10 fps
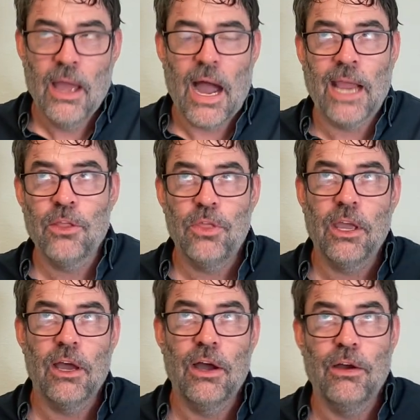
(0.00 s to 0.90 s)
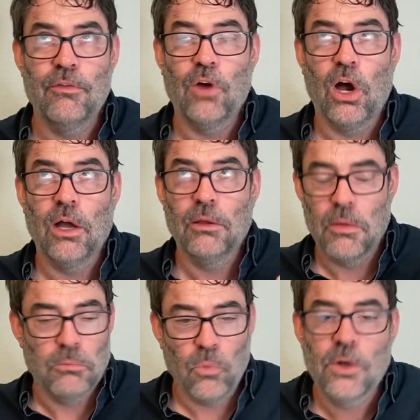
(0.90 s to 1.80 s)
I can think of,
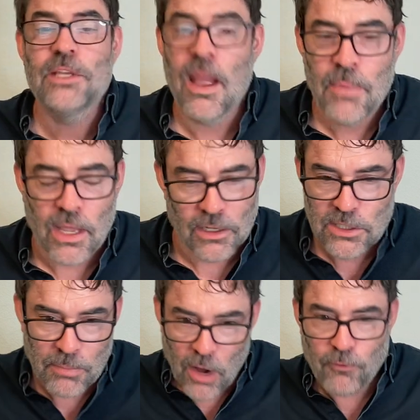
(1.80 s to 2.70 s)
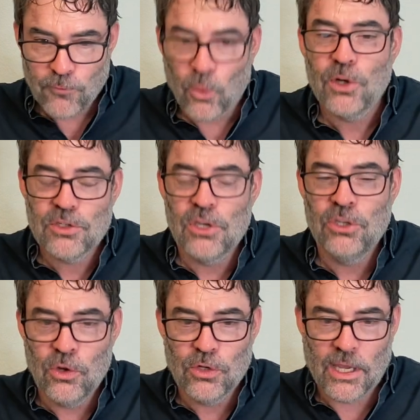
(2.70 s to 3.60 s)
what does that mean? It's about forcing
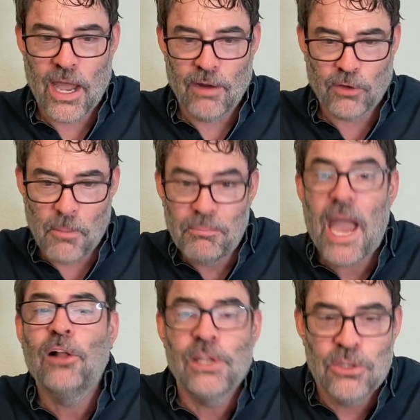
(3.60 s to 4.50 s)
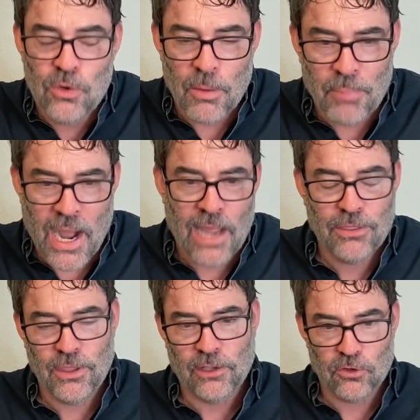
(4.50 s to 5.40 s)
you to kind of compelling you to buy
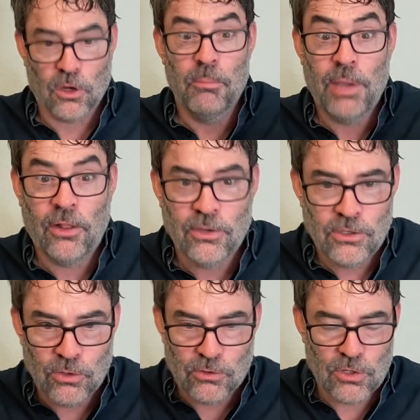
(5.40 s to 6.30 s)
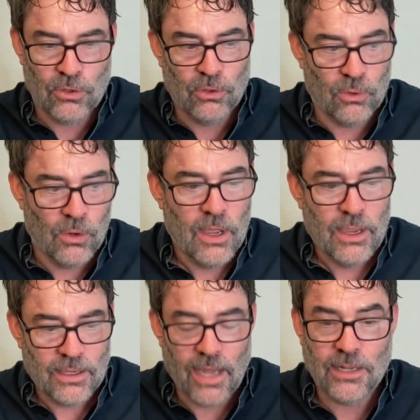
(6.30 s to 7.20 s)
things or compelling you to
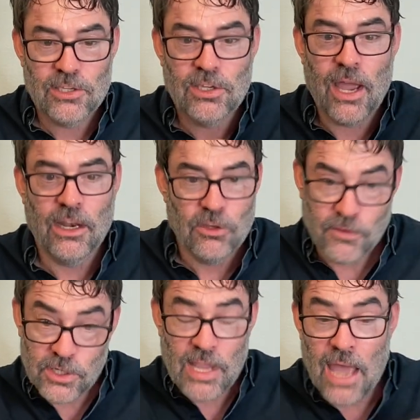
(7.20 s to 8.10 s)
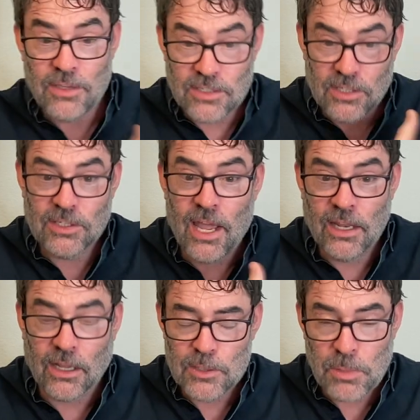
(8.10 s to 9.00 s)
get excited. You just had this
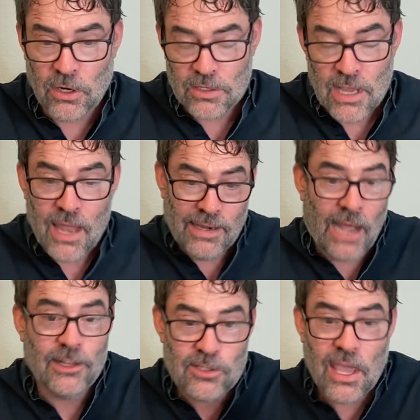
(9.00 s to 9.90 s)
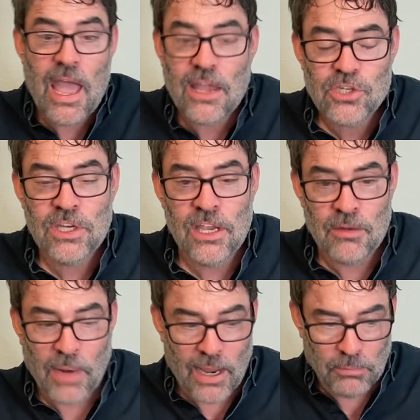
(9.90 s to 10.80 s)
exciting experience. Now let's cash
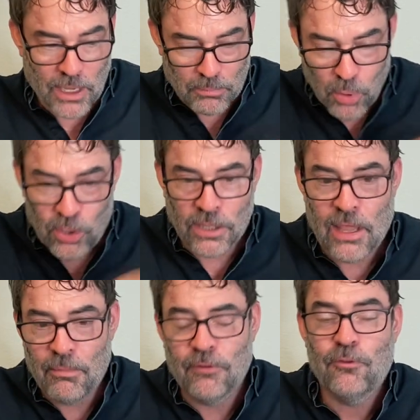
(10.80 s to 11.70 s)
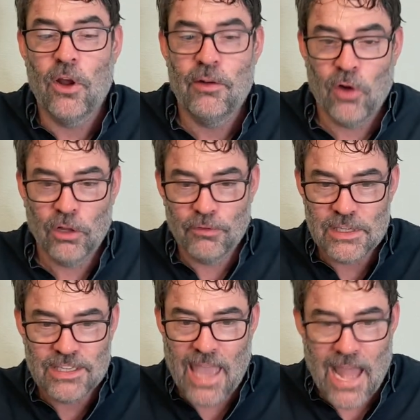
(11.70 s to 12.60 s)
in by like putting them in front of all of
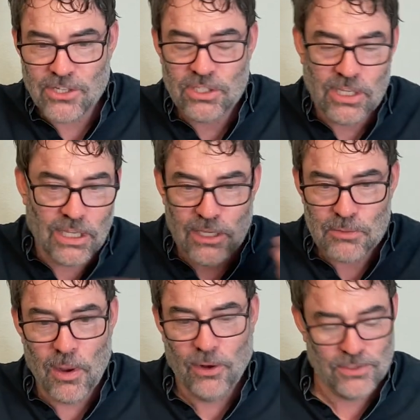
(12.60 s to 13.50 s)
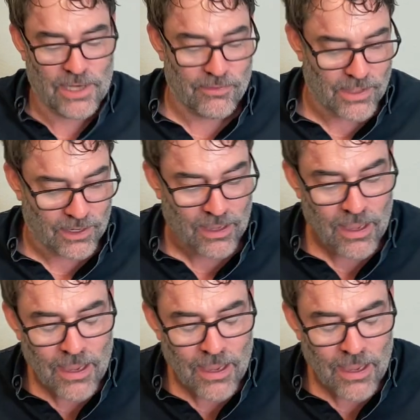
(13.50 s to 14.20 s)
these gadgets and gizmos and everything.